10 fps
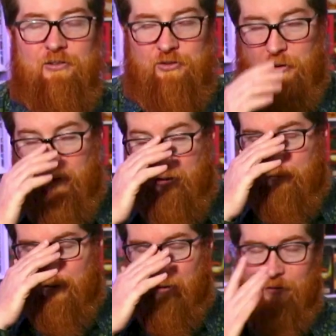So I
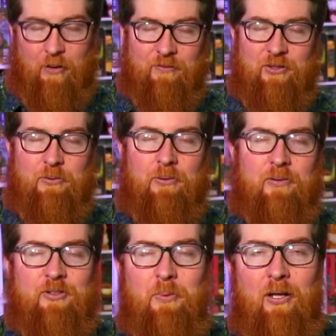obviously don't
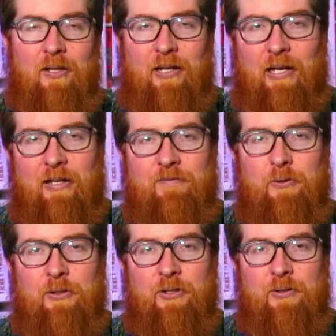want to spoil any
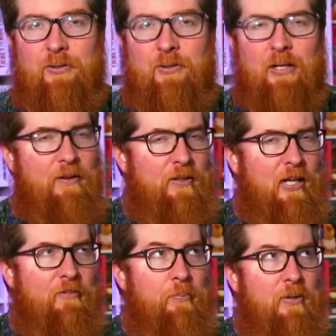for you, and I think
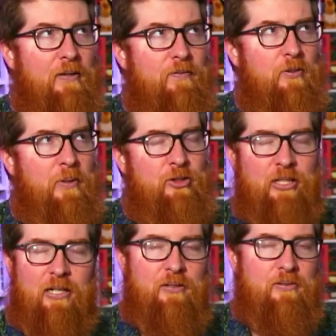I have a playthrough on my
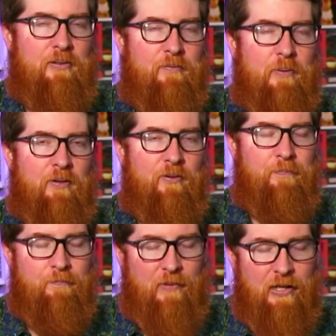channel of one of
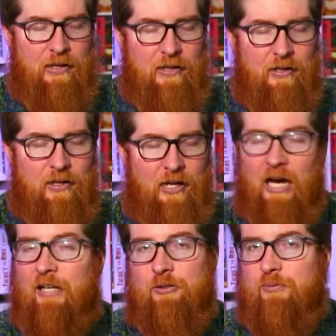them.
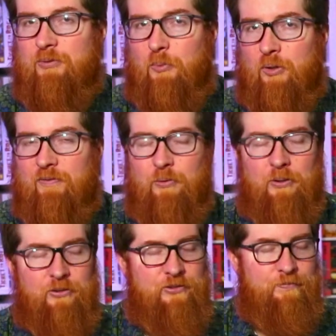I can do some more, of
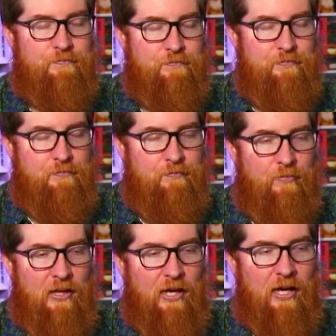course.
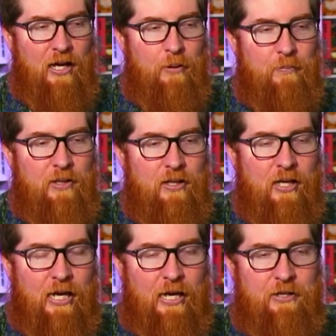And
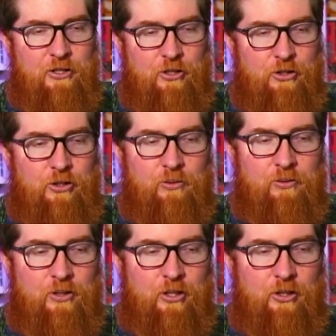you
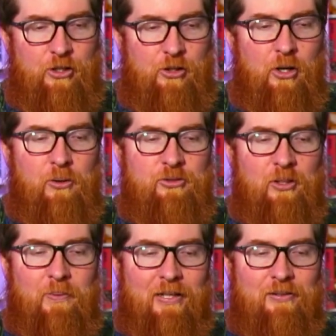know
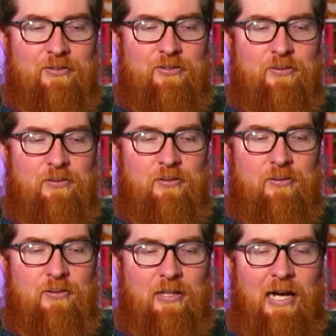something's
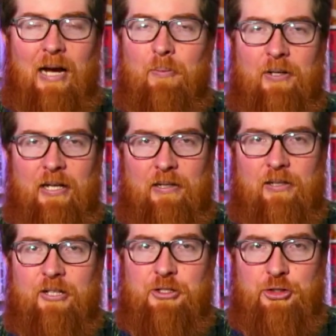
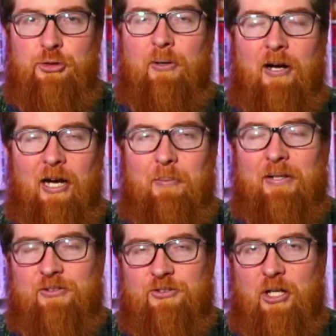happening in your tribe at
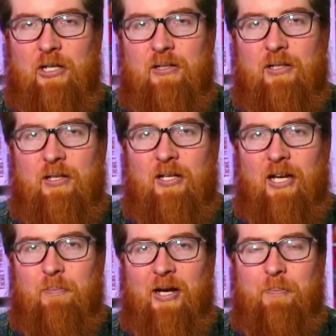the start.
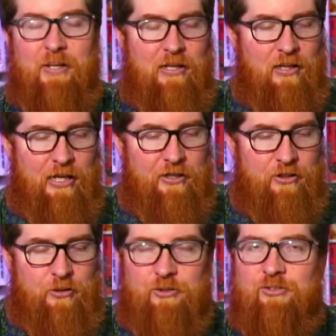It might be
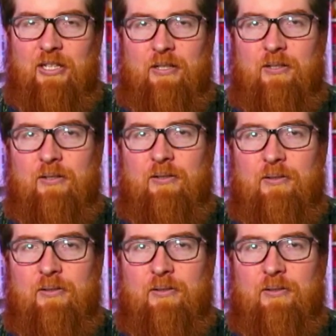you're sick,